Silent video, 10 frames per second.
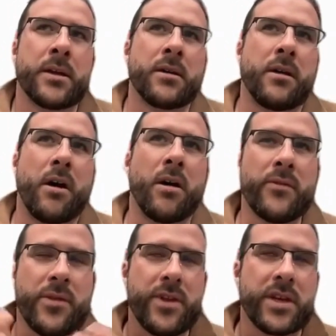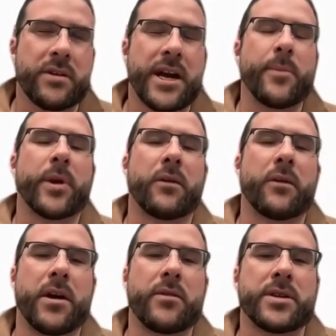all of the things that are happening
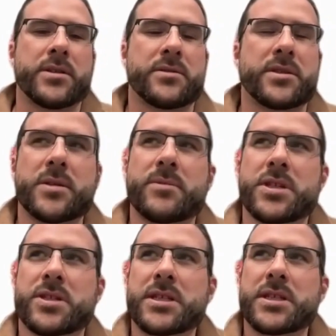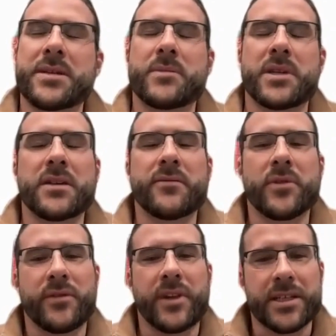around us. There seems to be such a deep need
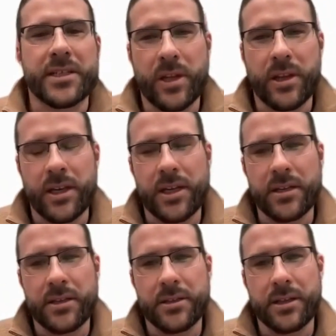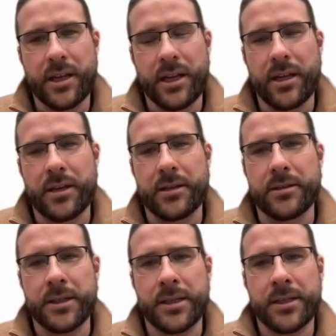for flexibility,
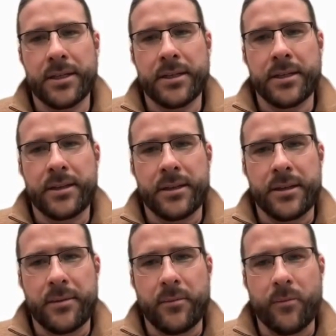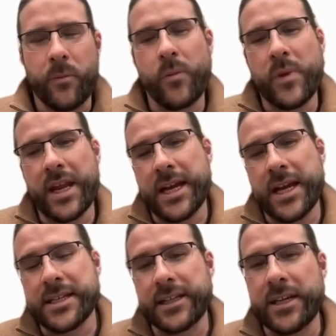and
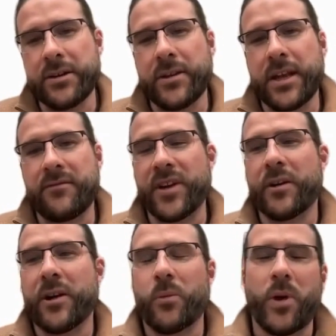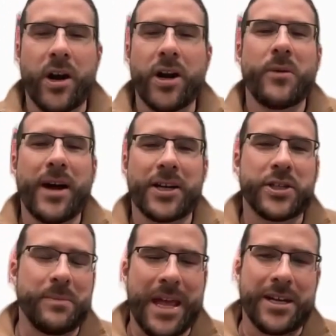as a leader, then figuring out what are you
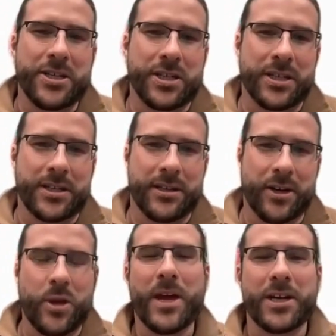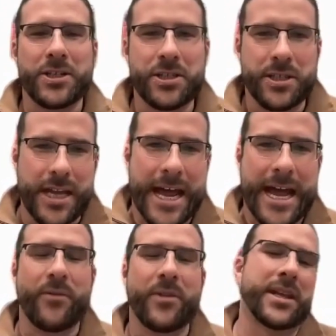actually managing? Are you managing the
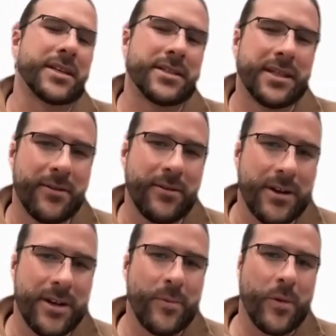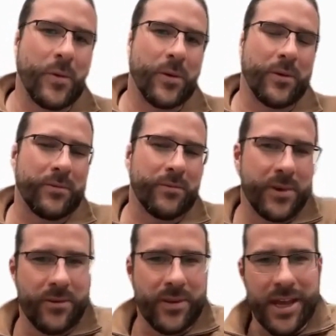how they get to the outcome, or
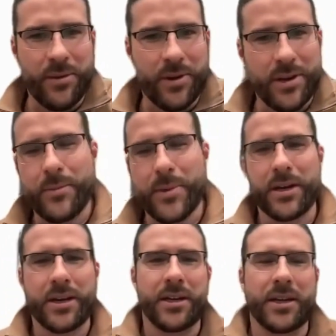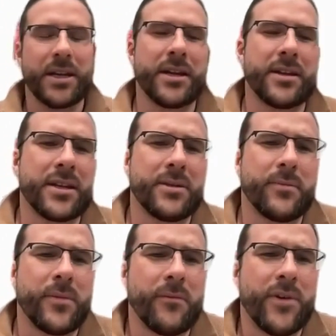the outcome? And again, I think
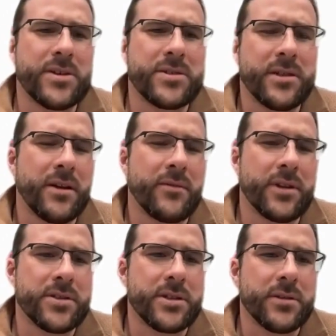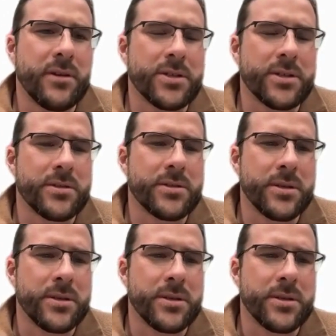it fosters a lot of really interesting questions.